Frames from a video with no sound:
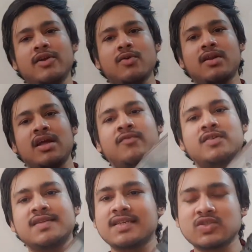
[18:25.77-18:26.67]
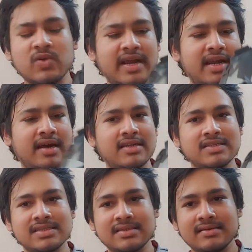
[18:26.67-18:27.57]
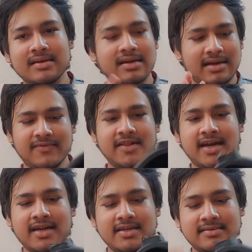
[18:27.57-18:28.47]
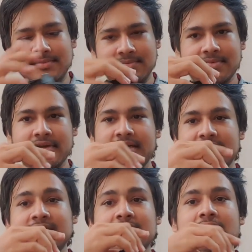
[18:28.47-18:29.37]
to dry for 6 to 8 hours. After that, it is,